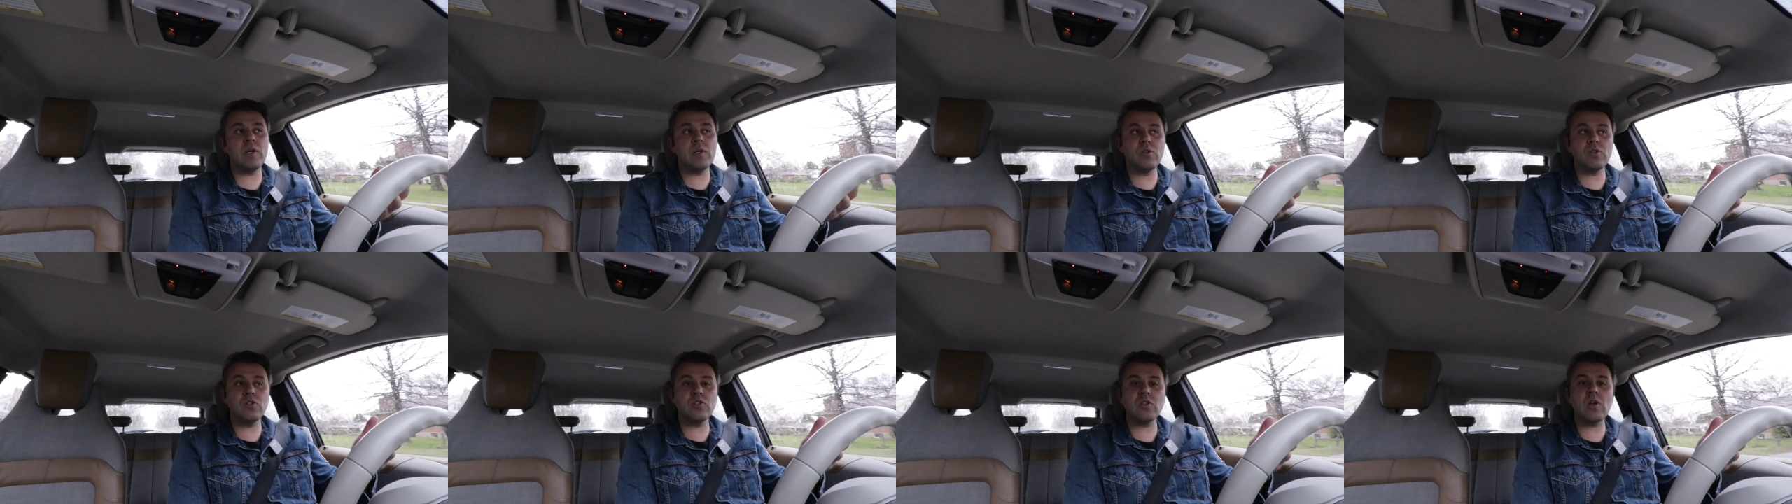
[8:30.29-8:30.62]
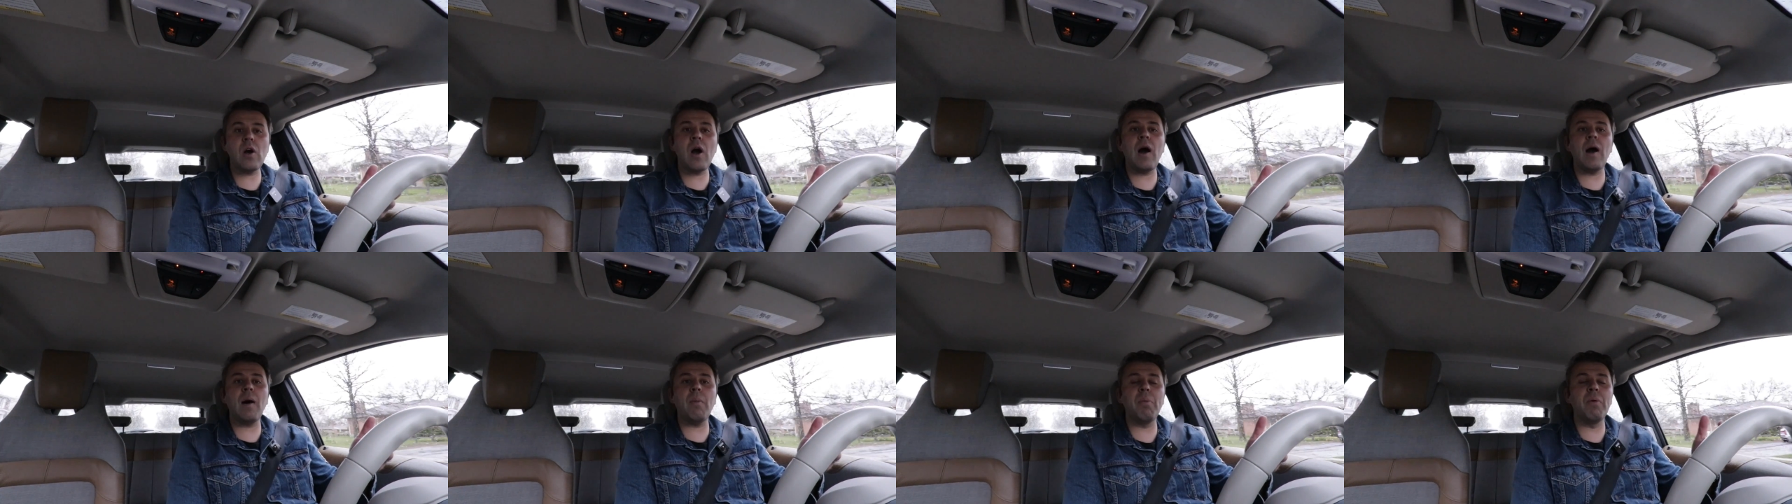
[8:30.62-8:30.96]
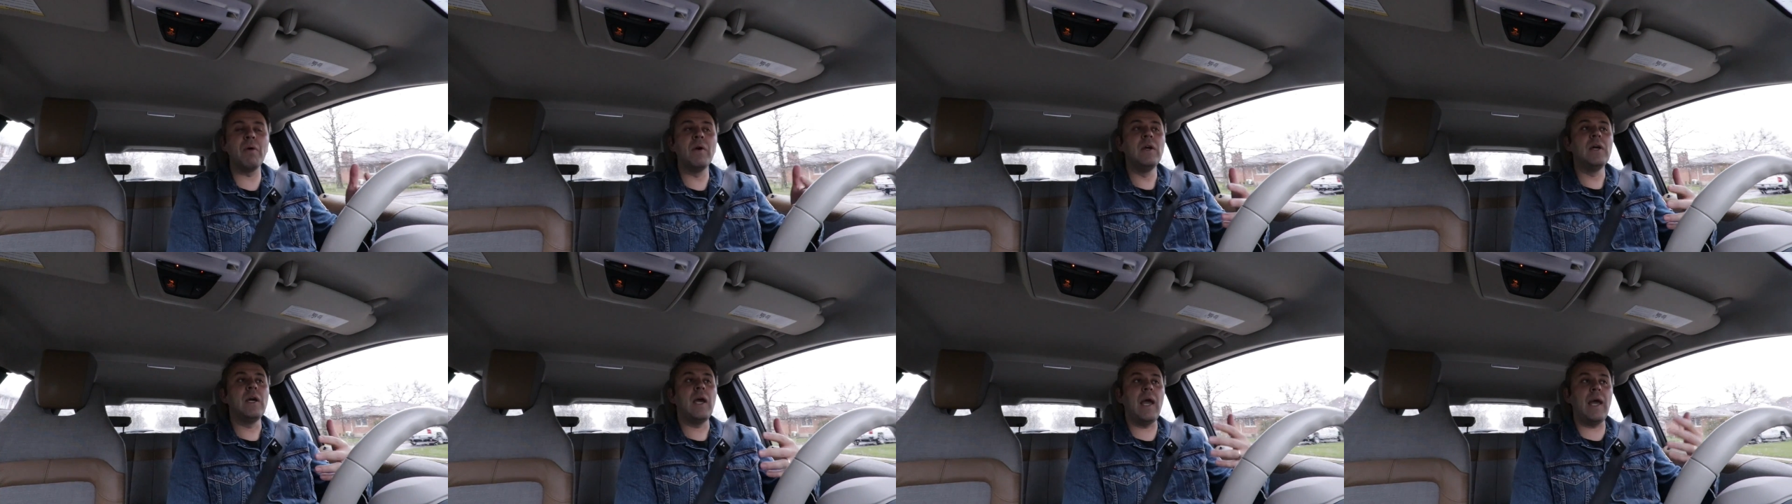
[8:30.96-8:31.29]
to stop
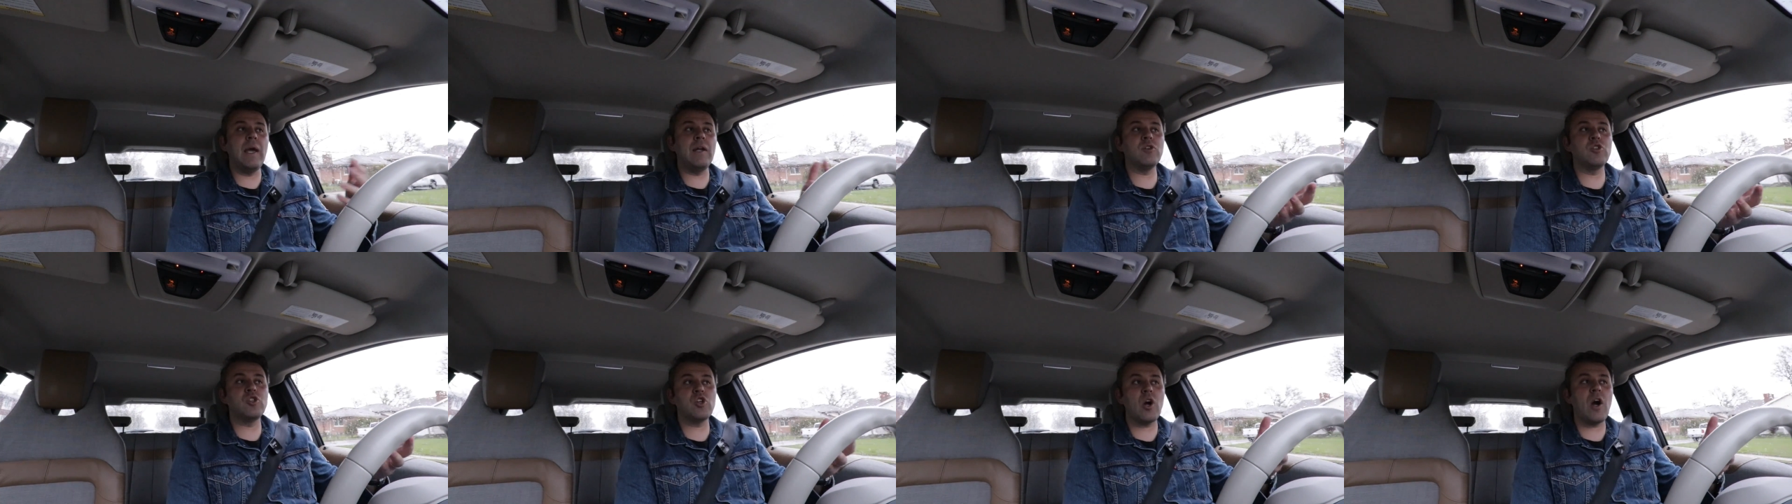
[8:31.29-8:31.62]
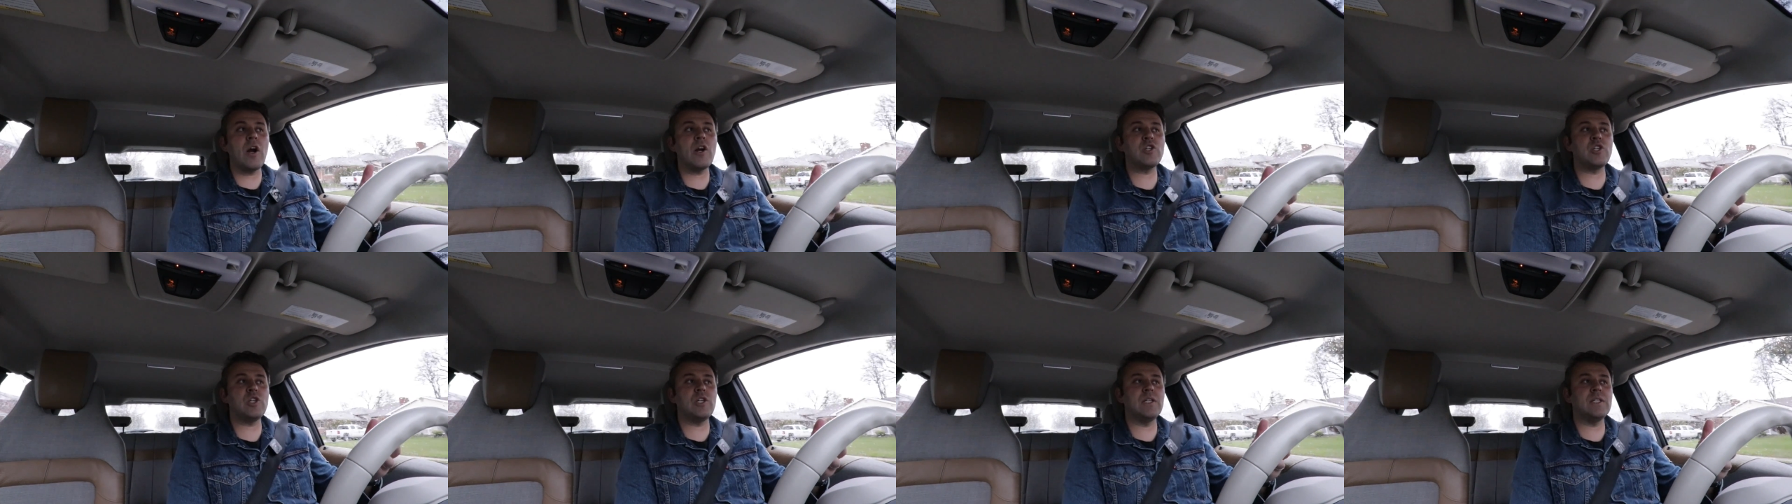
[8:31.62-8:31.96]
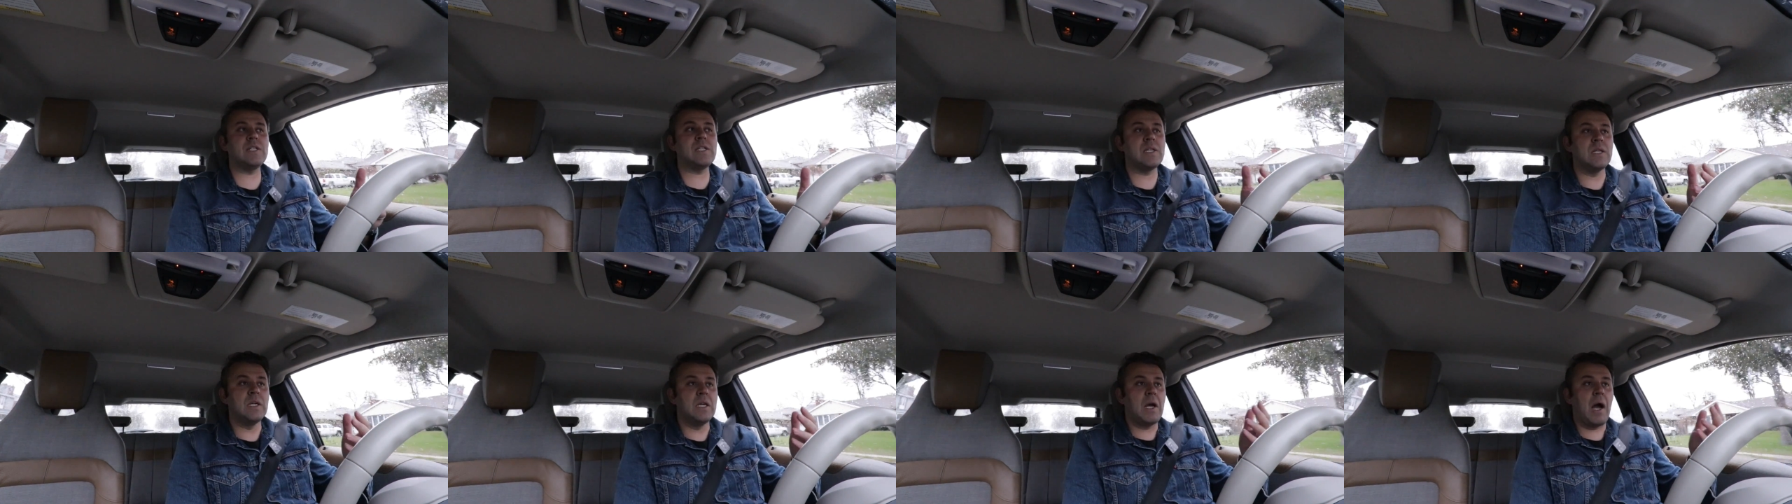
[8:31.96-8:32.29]
and charge
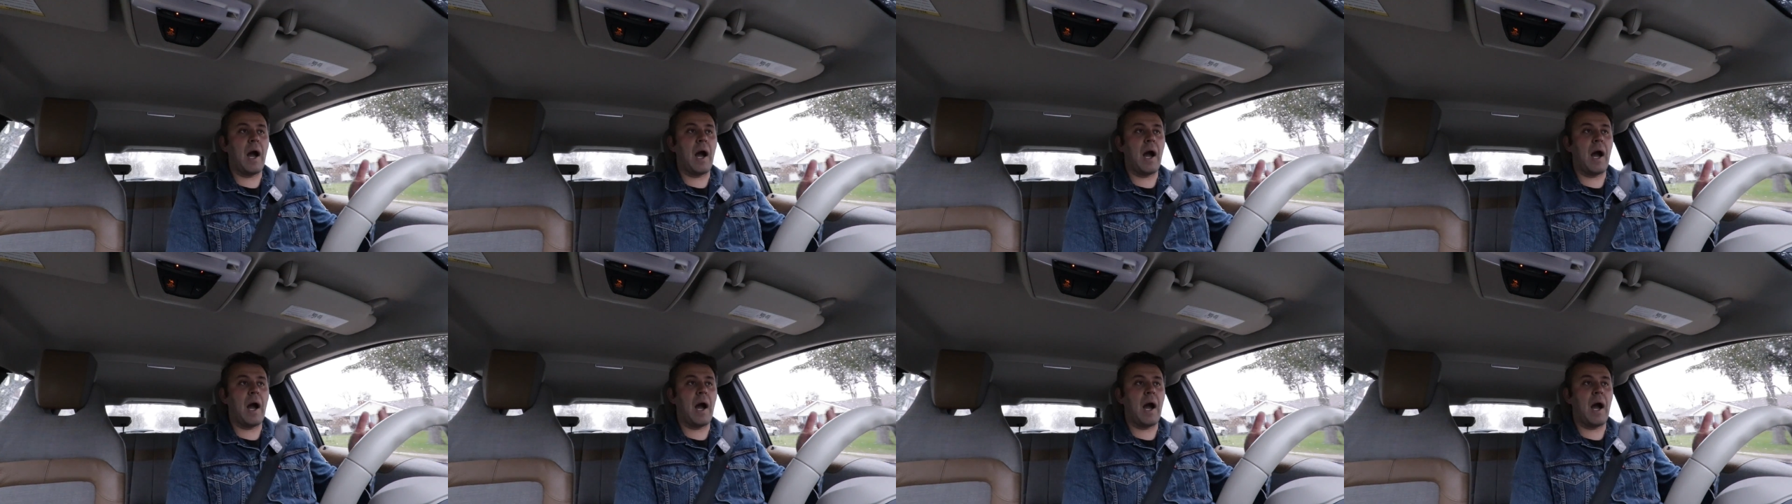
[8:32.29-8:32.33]
it.